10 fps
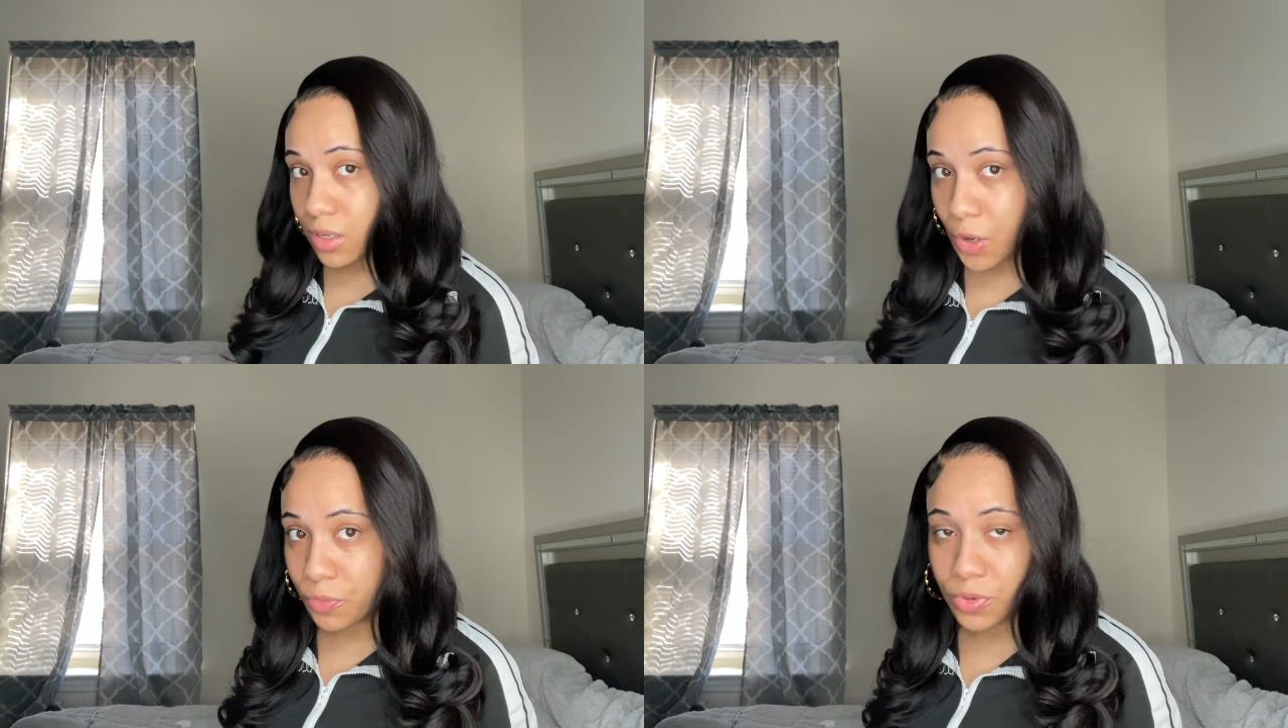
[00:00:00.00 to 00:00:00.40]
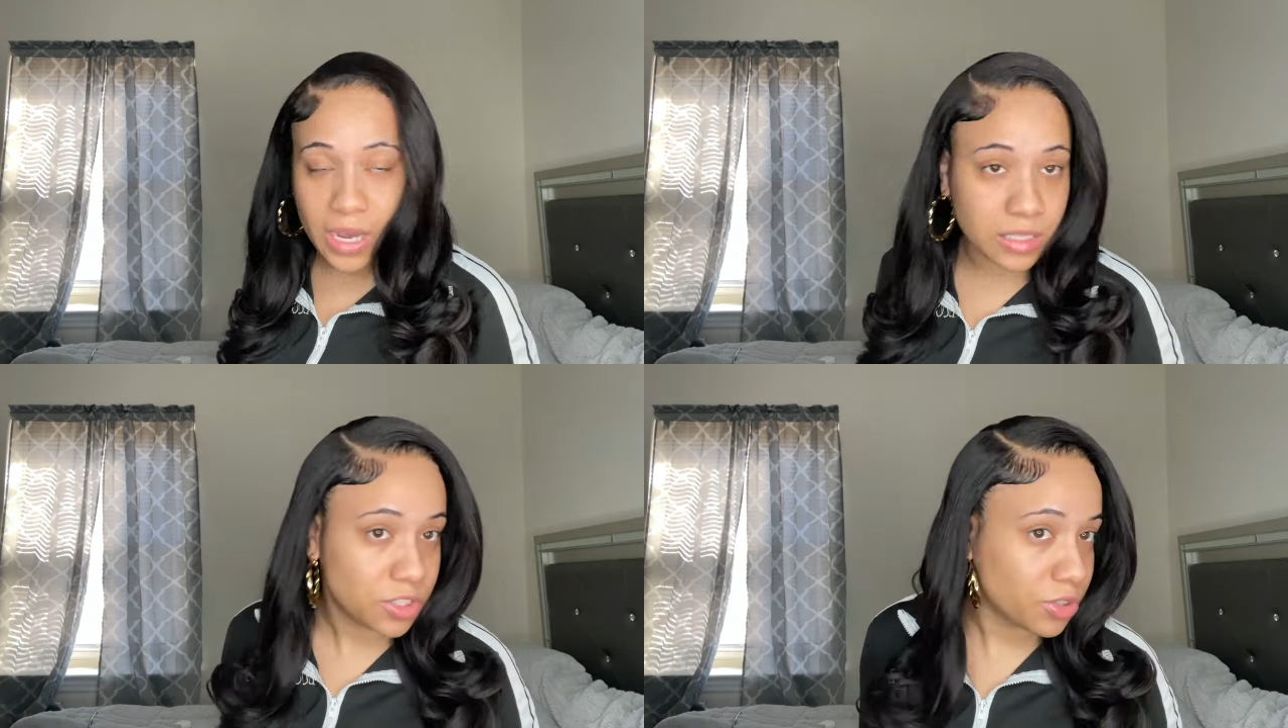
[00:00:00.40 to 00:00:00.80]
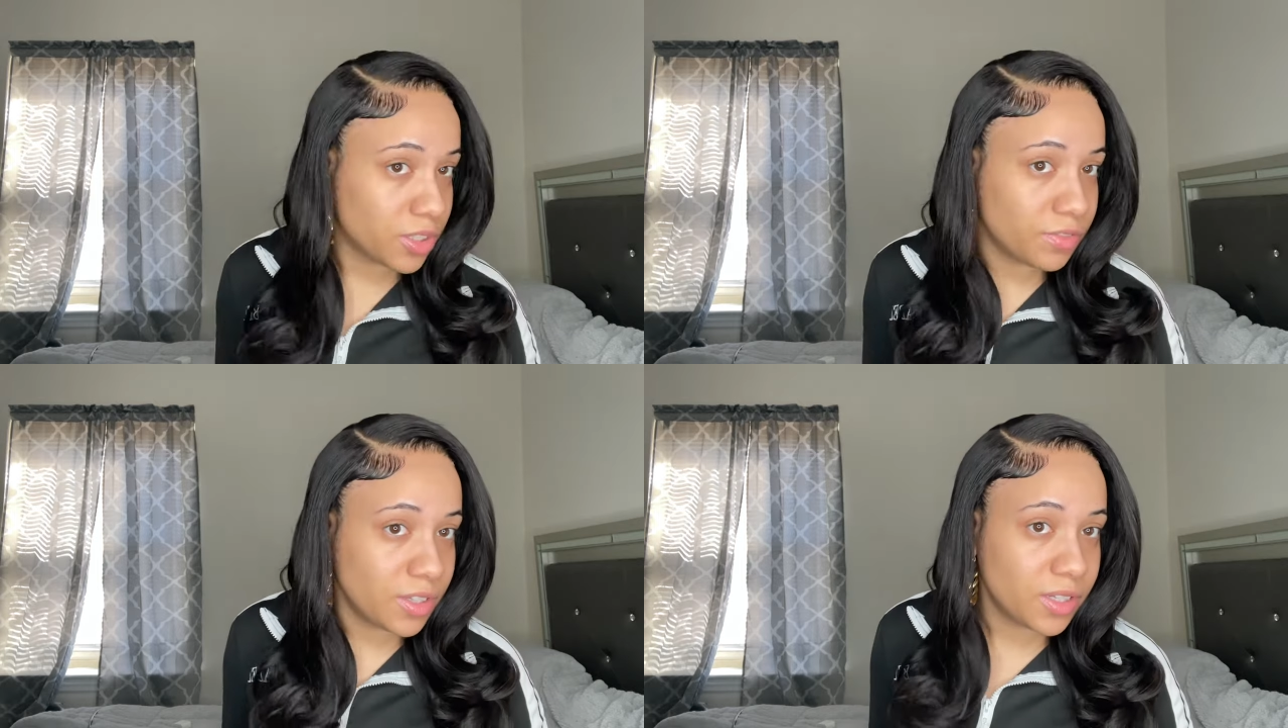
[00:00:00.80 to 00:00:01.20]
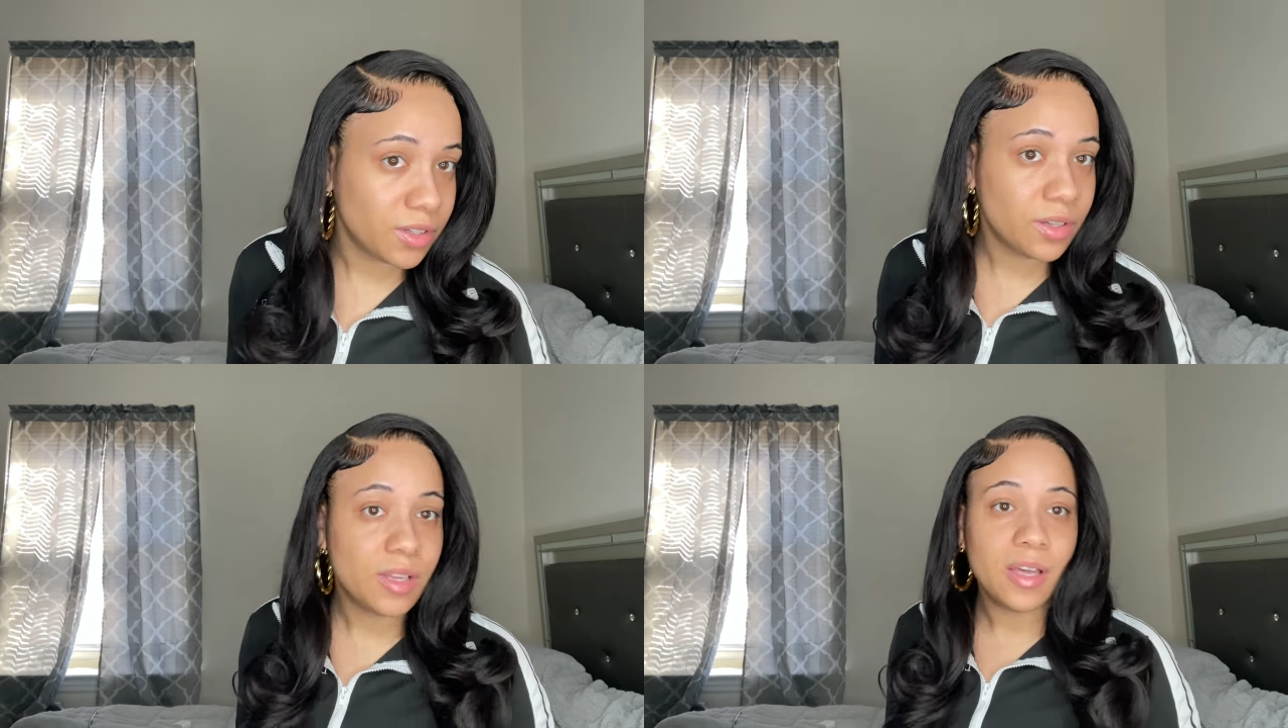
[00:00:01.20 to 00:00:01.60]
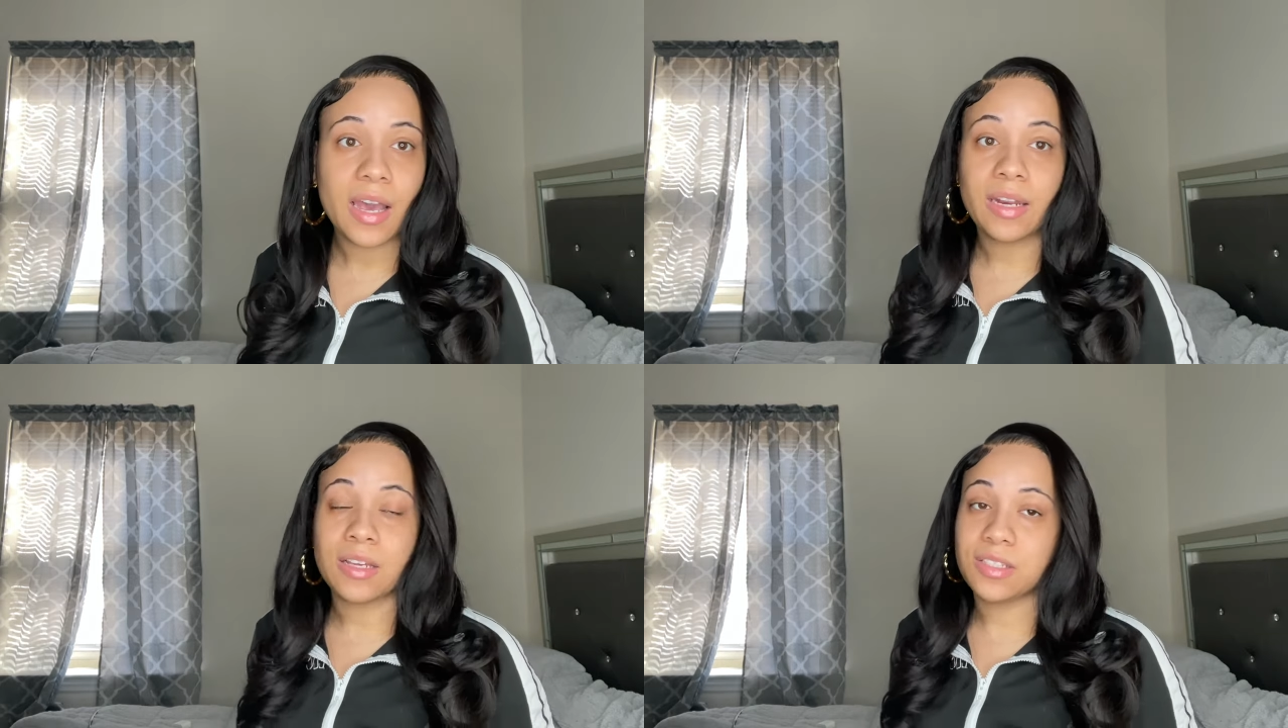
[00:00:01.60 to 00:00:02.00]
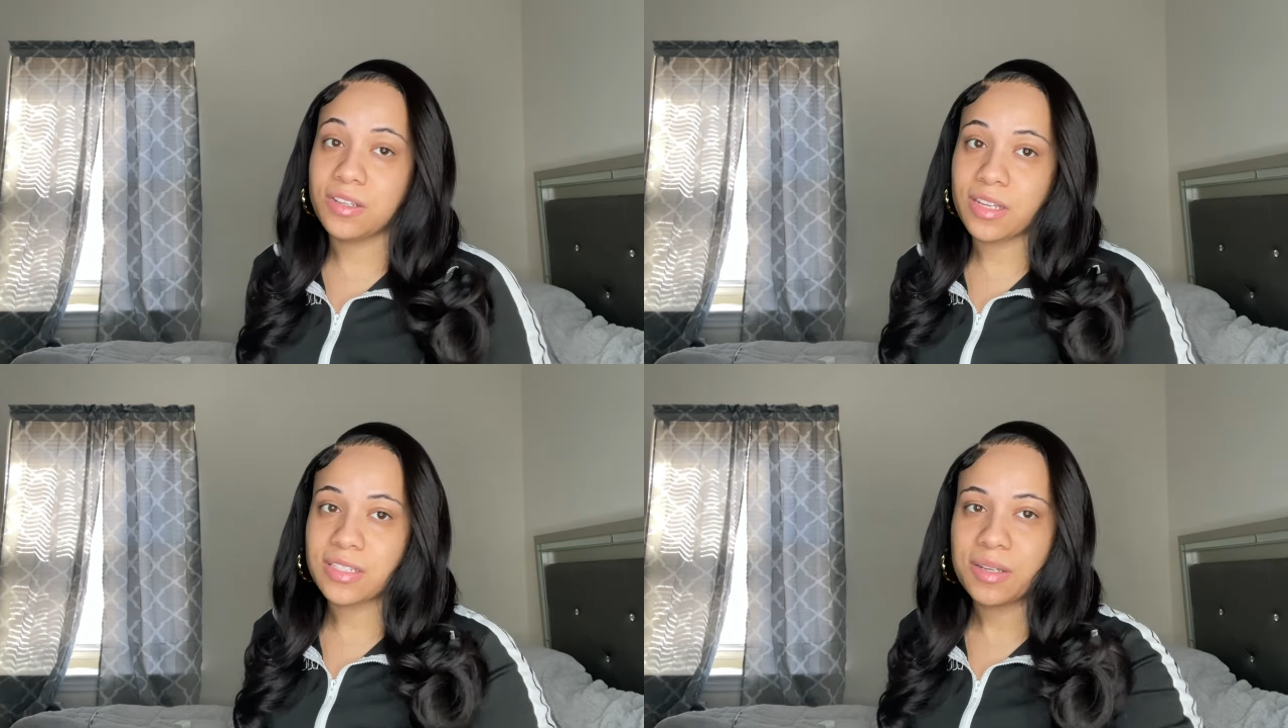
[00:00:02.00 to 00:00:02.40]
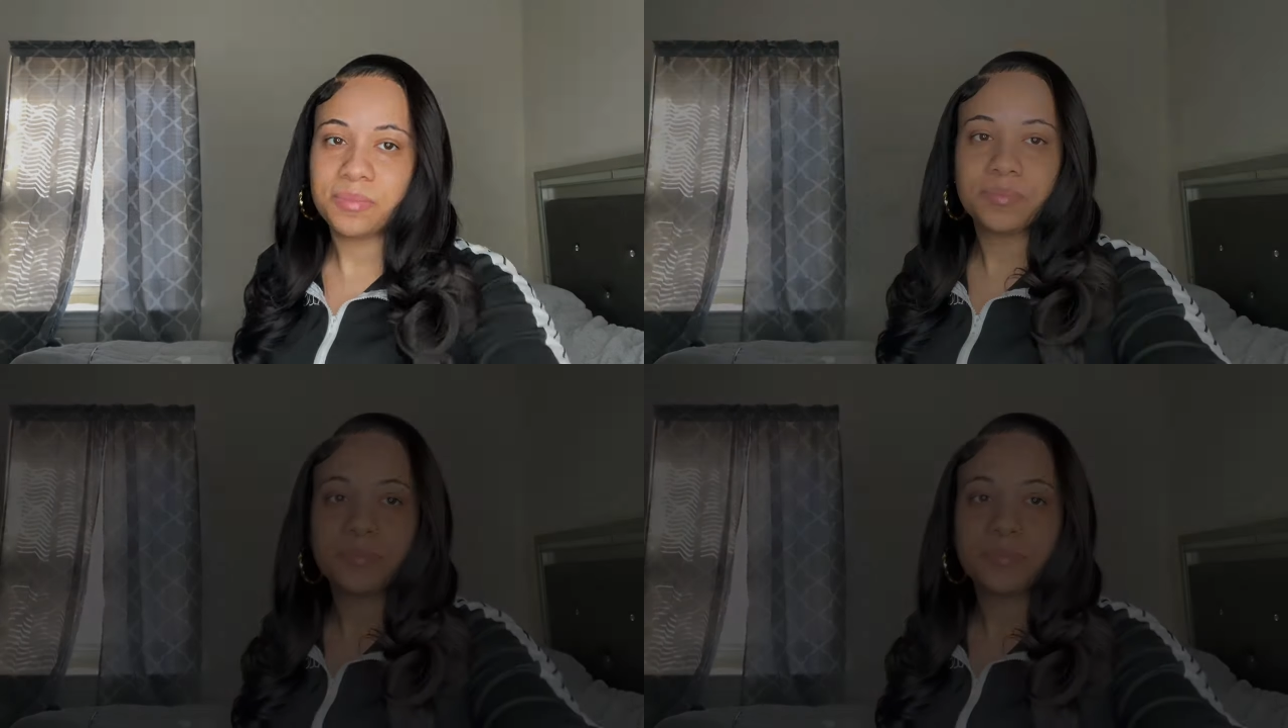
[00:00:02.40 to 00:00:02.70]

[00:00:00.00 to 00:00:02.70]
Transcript: Hope you guys enjoyed the video, and I'll see you next time.